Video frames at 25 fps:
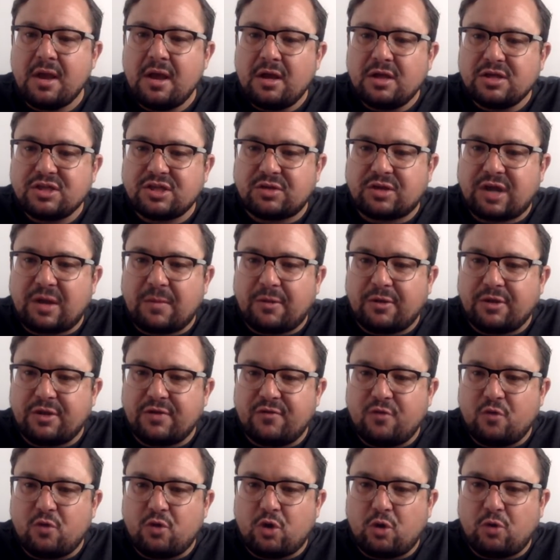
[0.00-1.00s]
So come on, you've
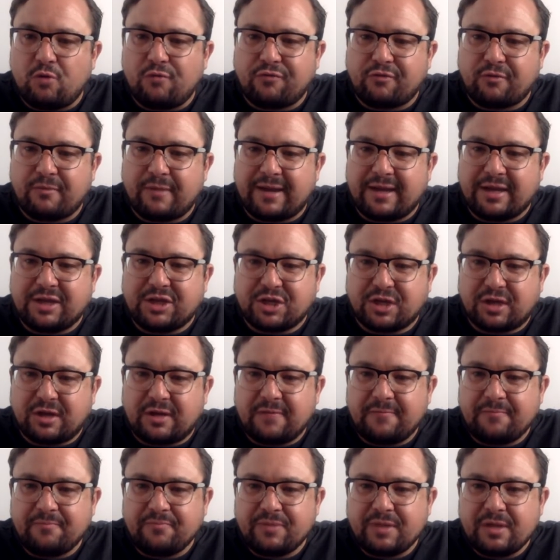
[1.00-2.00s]
all called for a manager,
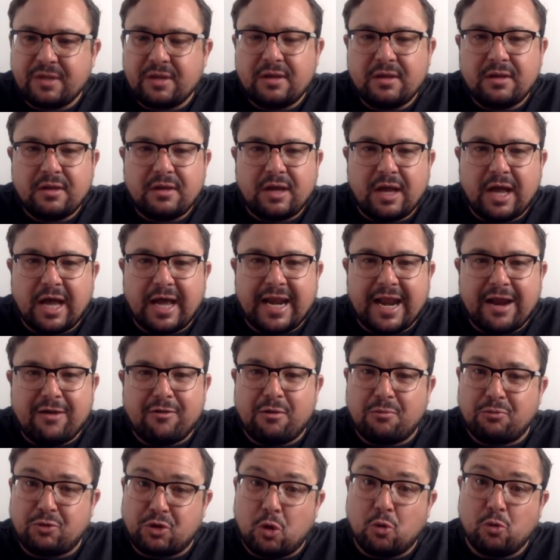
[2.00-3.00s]
and now
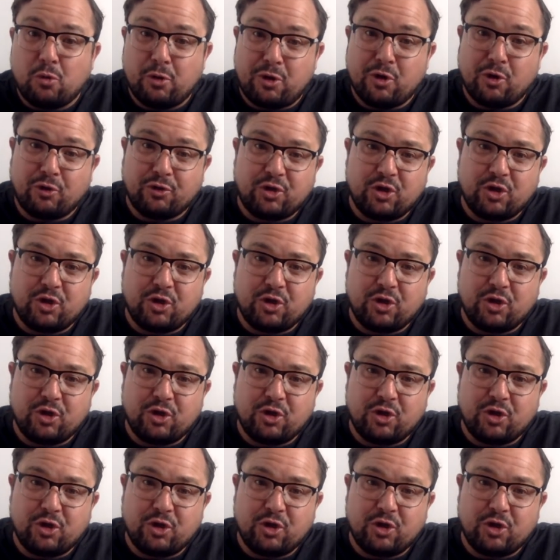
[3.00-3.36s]
I'm calling on